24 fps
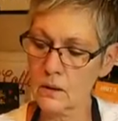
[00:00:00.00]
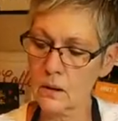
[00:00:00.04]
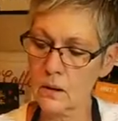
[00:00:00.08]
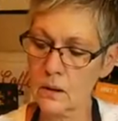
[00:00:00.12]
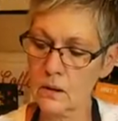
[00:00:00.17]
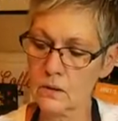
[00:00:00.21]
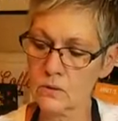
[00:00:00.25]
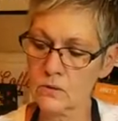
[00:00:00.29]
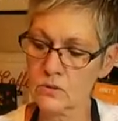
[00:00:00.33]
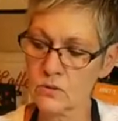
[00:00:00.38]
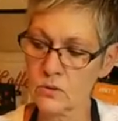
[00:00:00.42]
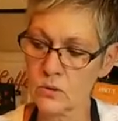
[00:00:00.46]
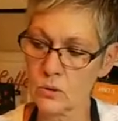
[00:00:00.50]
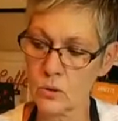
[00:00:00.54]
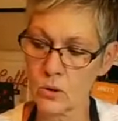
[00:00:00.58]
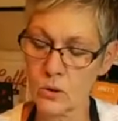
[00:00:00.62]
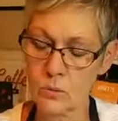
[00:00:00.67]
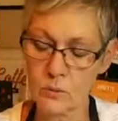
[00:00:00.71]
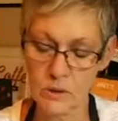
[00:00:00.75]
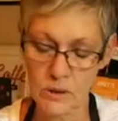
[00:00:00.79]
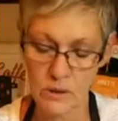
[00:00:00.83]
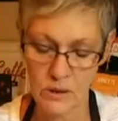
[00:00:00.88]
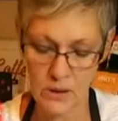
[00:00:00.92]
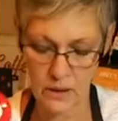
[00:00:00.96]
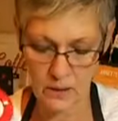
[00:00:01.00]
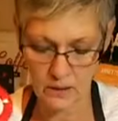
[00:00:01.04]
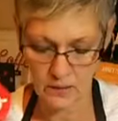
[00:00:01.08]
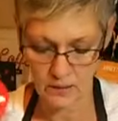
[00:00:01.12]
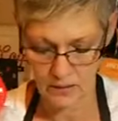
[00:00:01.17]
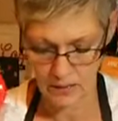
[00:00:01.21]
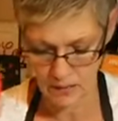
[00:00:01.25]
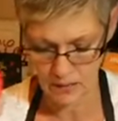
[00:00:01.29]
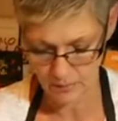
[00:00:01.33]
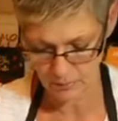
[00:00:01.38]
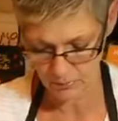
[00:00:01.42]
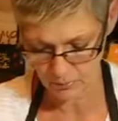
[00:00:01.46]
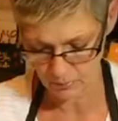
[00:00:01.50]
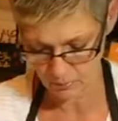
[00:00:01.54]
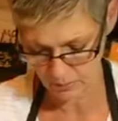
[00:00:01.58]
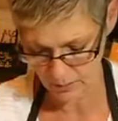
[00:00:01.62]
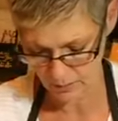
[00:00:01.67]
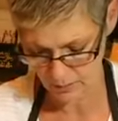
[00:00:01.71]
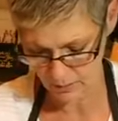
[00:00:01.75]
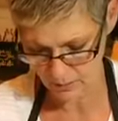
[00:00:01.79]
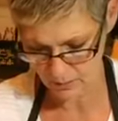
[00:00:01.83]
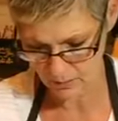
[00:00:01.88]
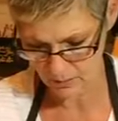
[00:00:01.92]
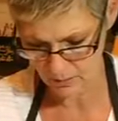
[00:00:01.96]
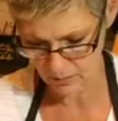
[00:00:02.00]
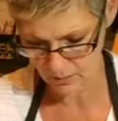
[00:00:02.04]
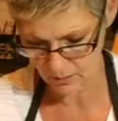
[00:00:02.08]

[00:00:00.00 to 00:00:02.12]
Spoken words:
Storm and Candy Apple Red.